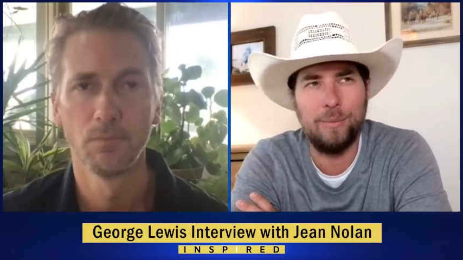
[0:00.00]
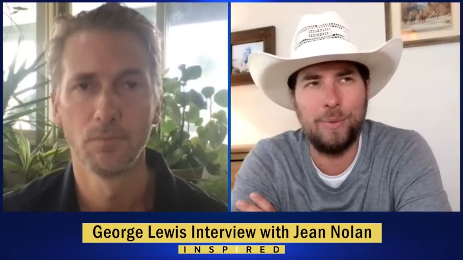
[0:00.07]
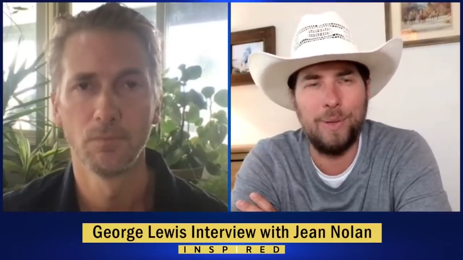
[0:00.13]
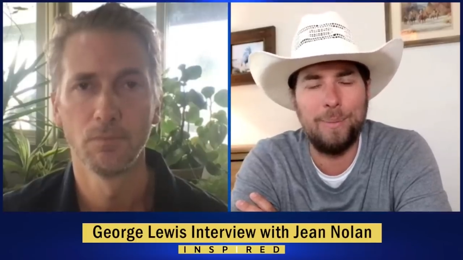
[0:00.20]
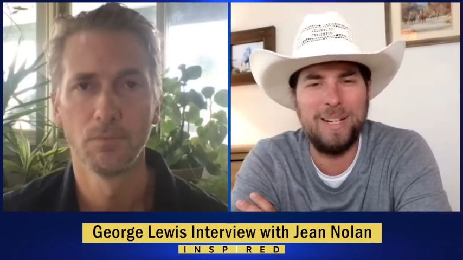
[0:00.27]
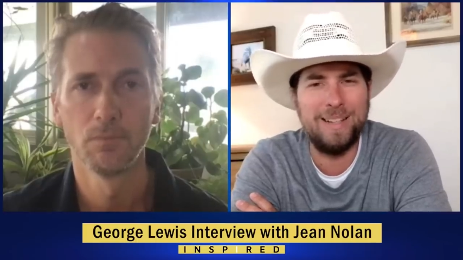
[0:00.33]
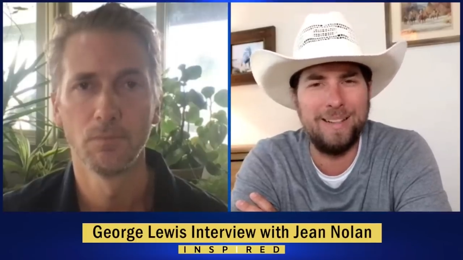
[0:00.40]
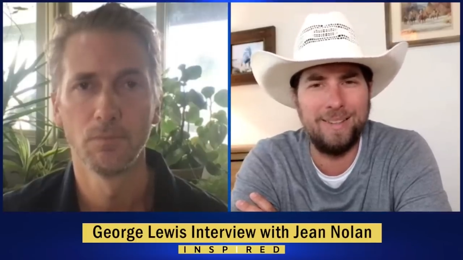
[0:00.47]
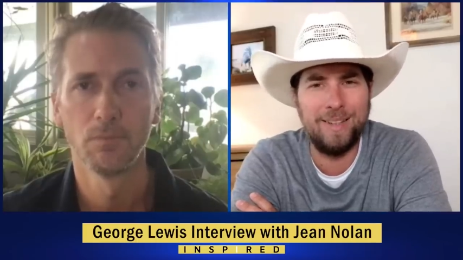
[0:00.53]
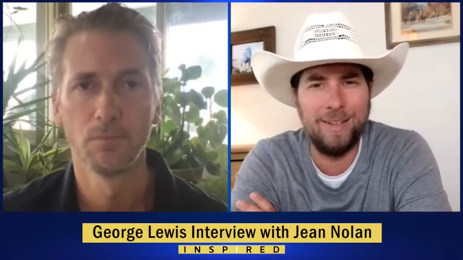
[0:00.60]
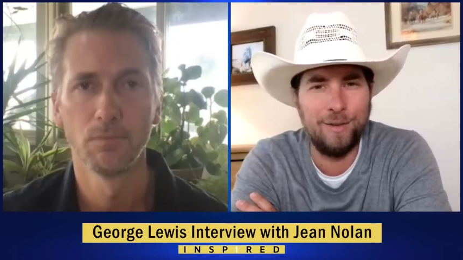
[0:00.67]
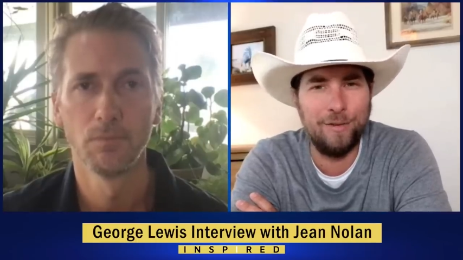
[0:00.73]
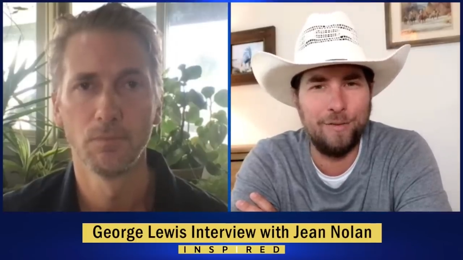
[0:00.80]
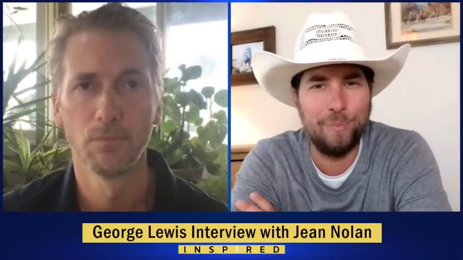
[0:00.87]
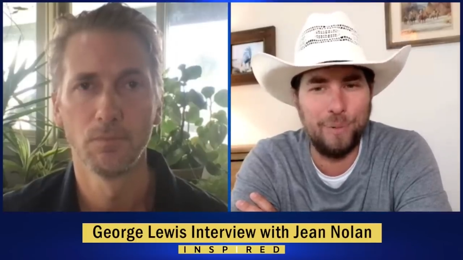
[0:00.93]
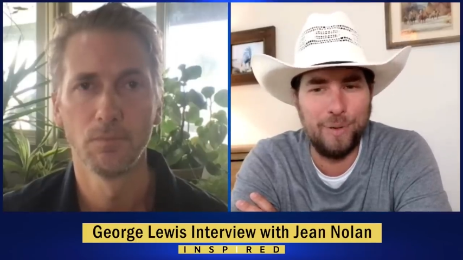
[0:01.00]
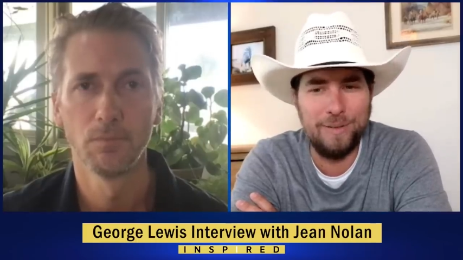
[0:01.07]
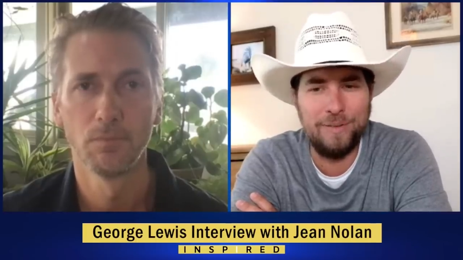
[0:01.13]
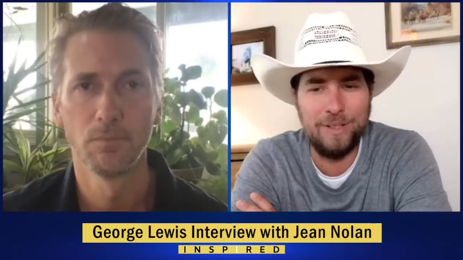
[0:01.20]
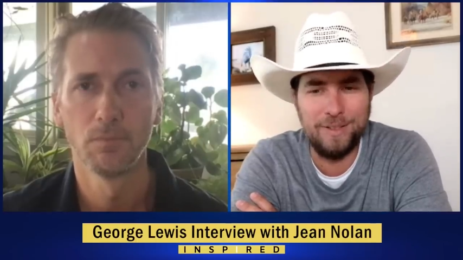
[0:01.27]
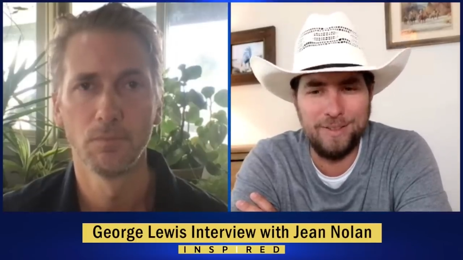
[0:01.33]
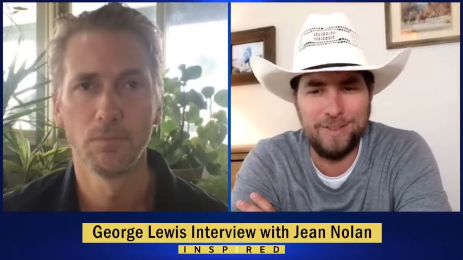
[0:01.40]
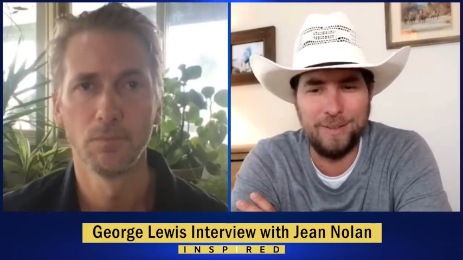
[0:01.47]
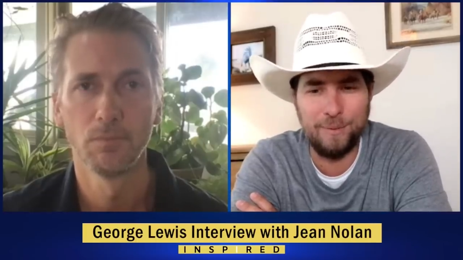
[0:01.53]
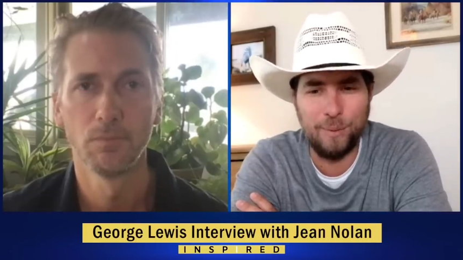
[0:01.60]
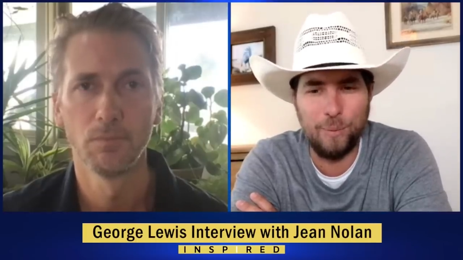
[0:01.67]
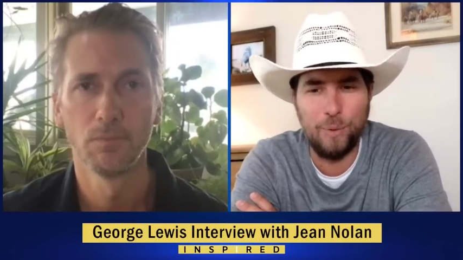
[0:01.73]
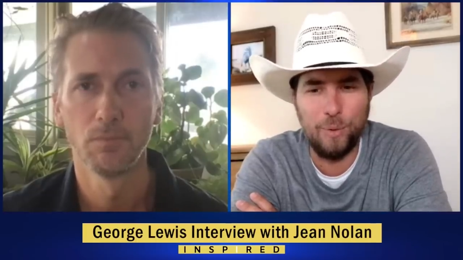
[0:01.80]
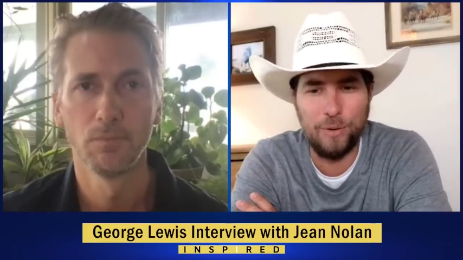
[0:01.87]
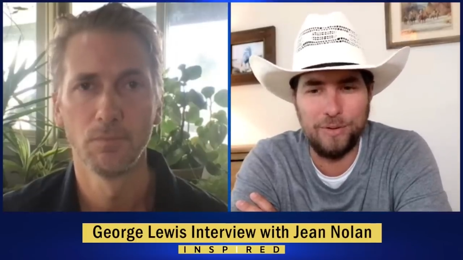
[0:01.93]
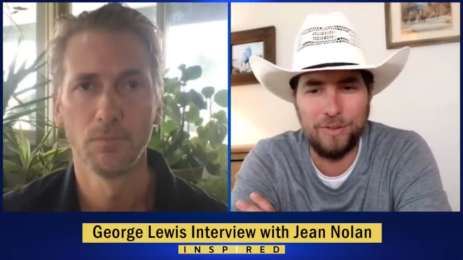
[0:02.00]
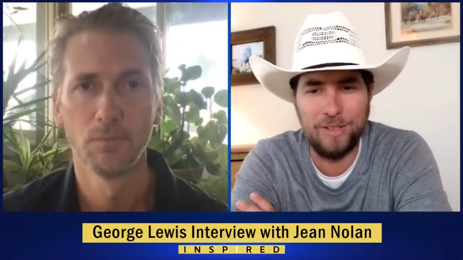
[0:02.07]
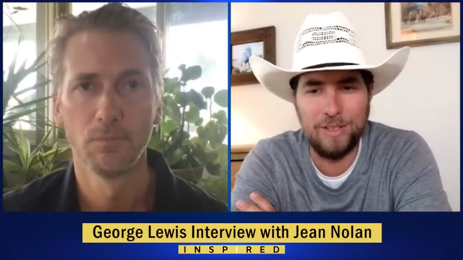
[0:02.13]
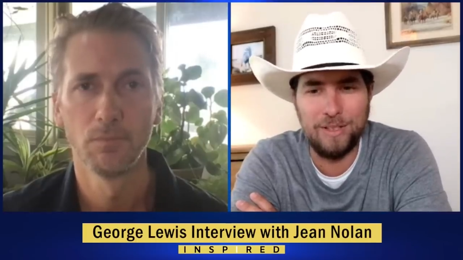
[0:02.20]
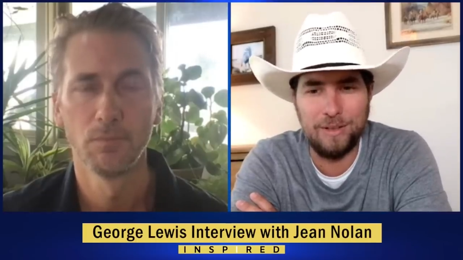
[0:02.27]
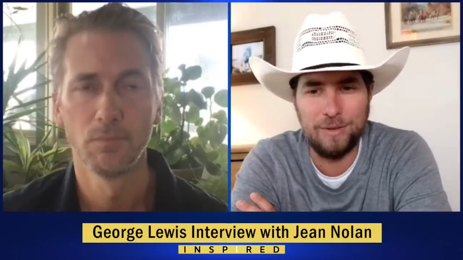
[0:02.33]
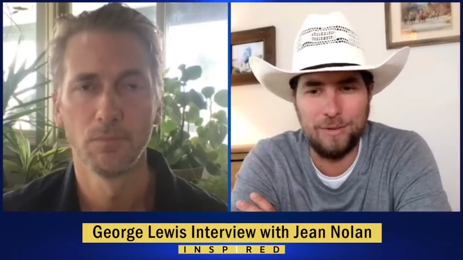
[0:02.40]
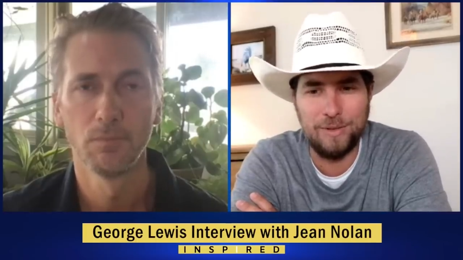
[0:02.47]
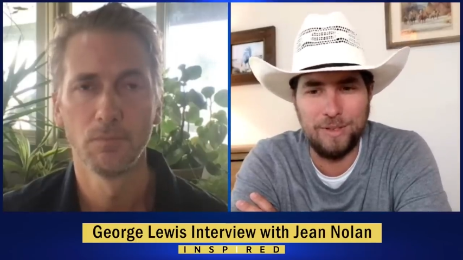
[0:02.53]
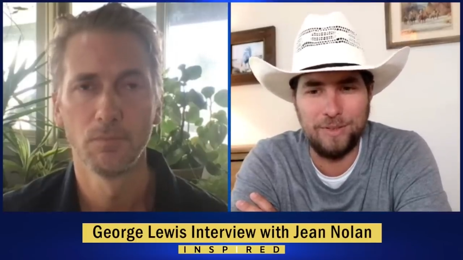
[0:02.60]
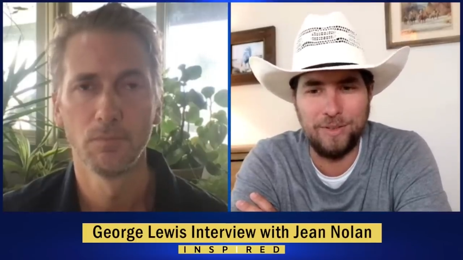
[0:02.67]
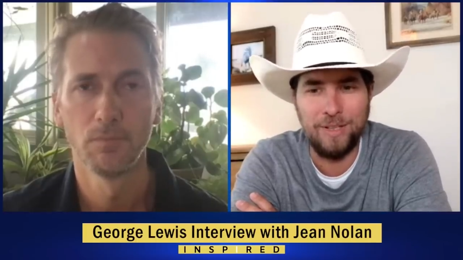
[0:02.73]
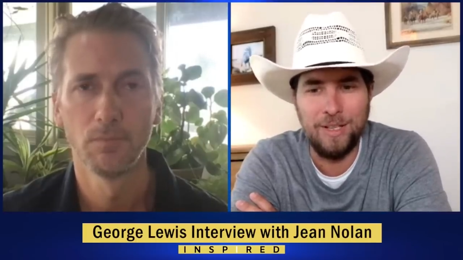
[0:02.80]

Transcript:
Speaker 1: reminiscent of previous civil wars in countries,